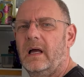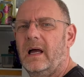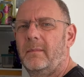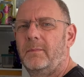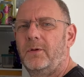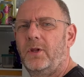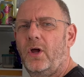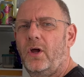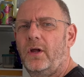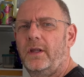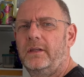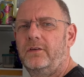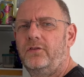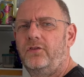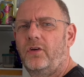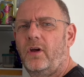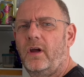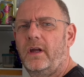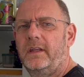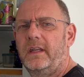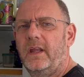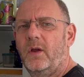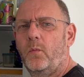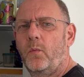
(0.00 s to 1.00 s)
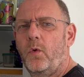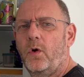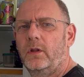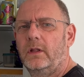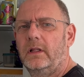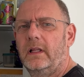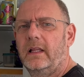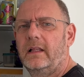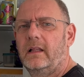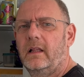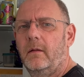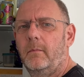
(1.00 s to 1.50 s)
I'm not enjoying it one
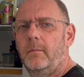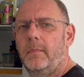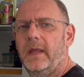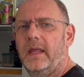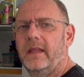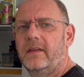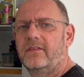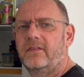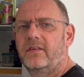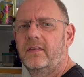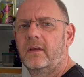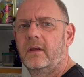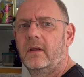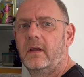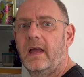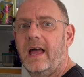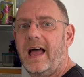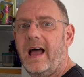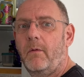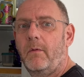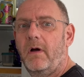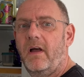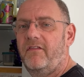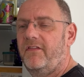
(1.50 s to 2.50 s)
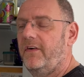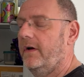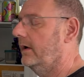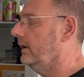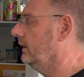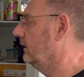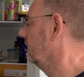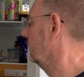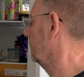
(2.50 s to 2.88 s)
little bit. However,